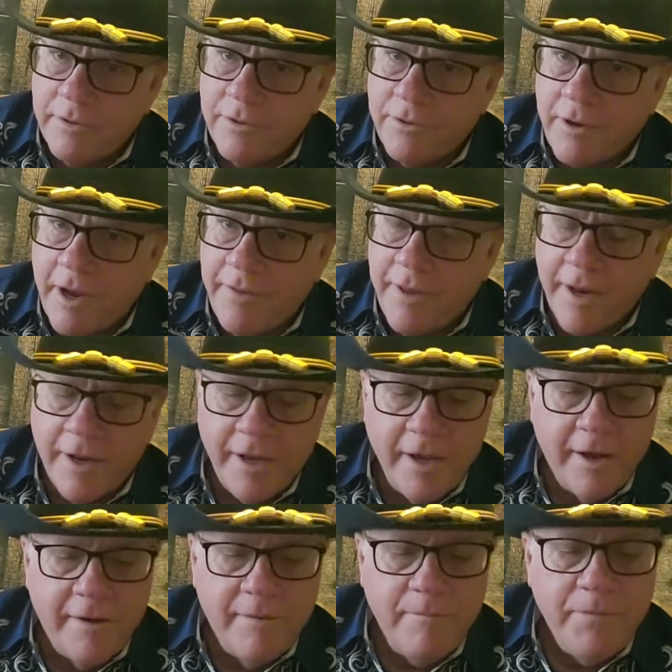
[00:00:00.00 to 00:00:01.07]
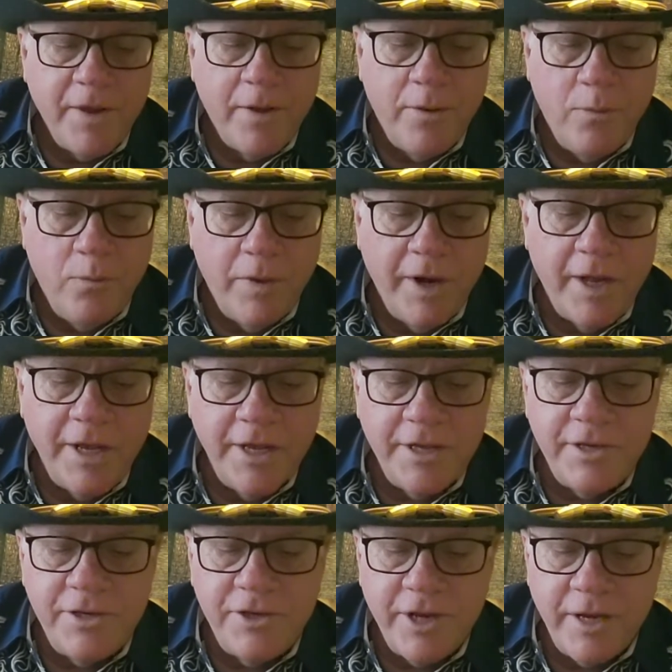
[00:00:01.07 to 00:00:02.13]
Try that again. When a
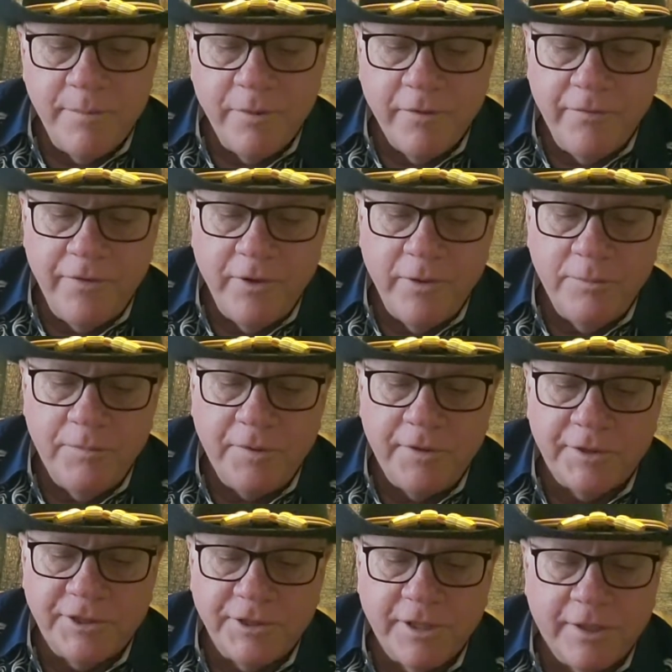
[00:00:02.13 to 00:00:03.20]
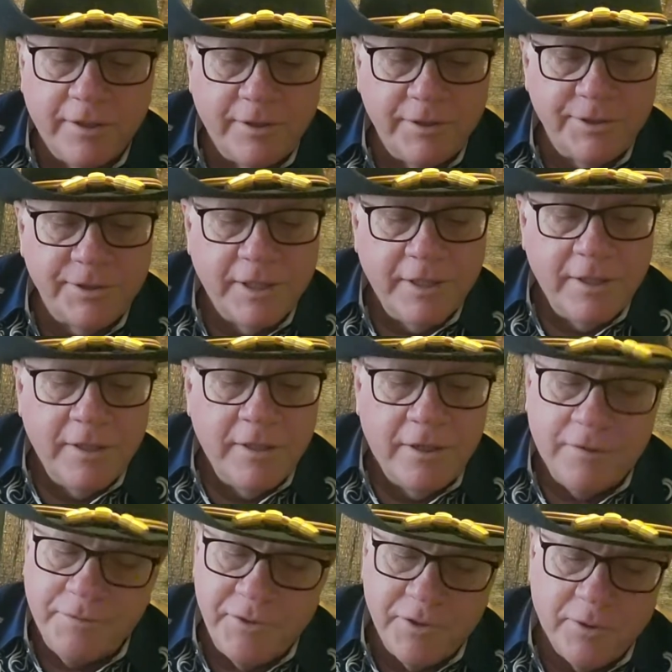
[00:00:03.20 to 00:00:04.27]
hidden chamber filled with the skulls
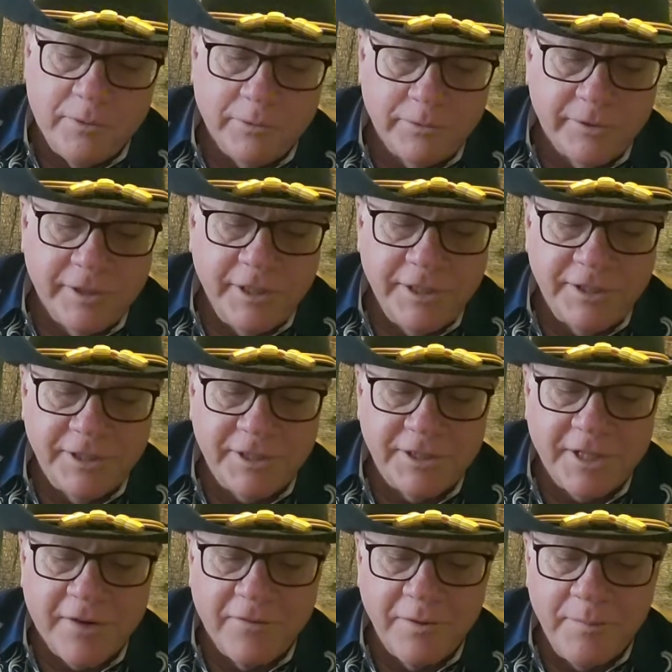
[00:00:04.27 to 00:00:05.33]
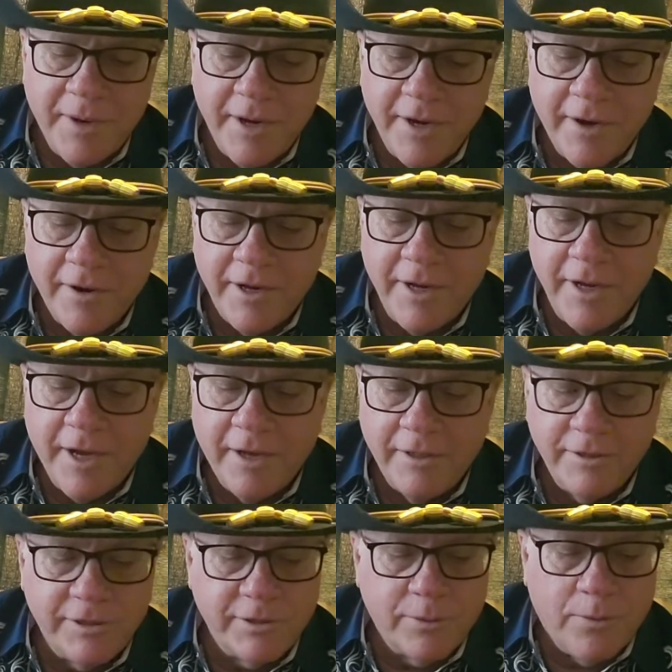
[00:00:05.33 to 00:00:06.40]
of children is discovered by an
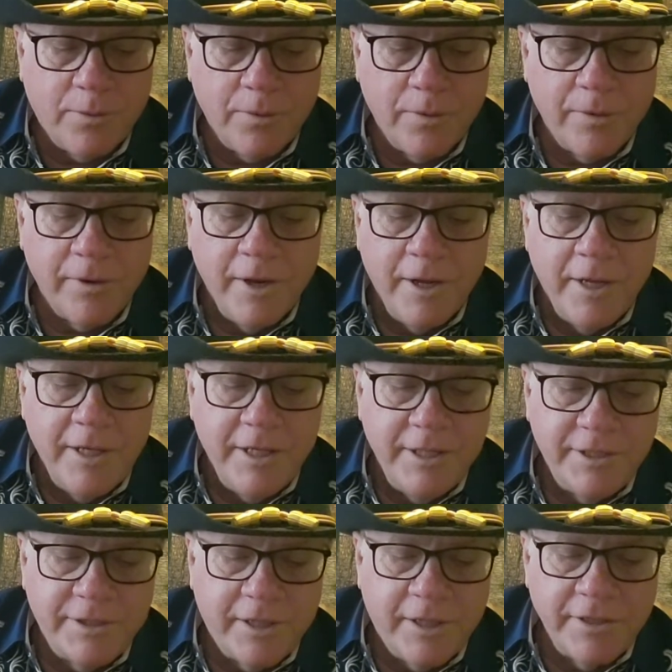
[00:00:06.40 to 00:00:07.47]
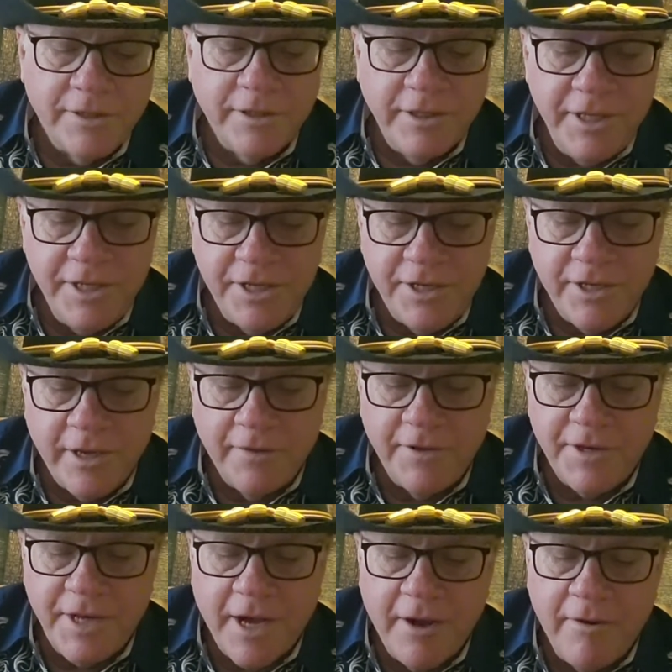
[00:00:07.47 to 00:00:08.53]
archaeologist, horror is unleashed on
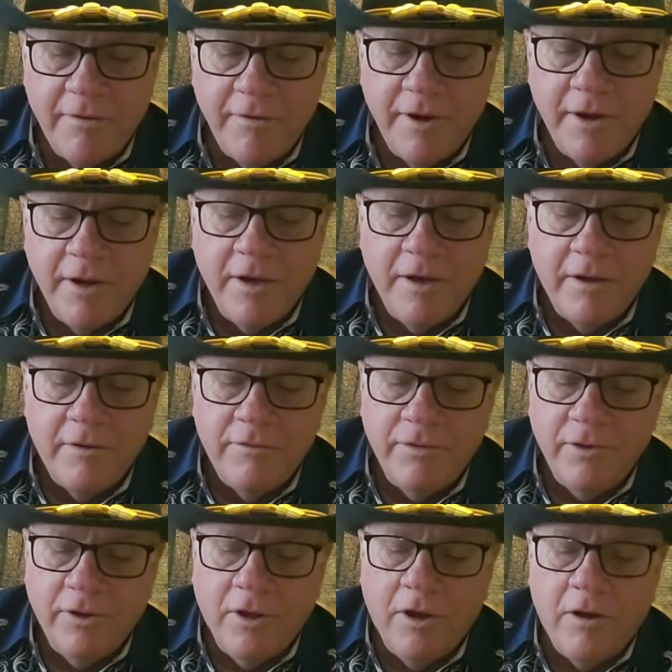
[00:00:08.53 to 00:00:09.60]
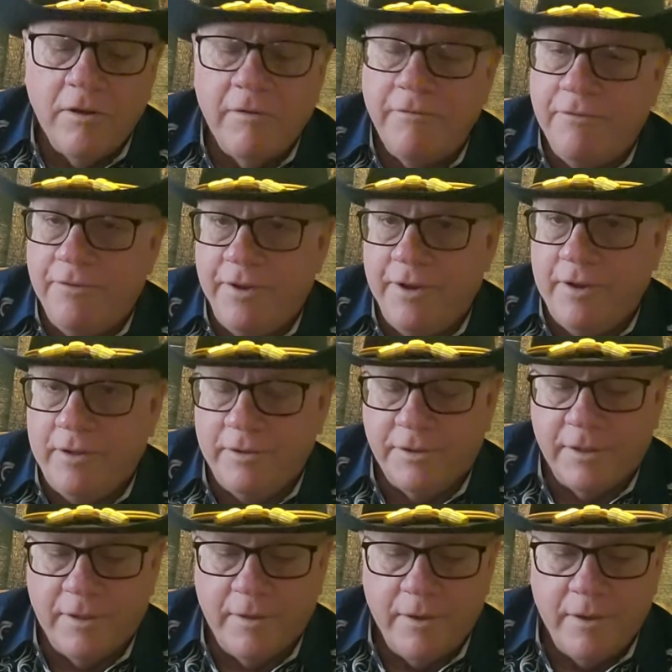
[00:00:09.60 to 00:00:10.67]
the town of Longfield.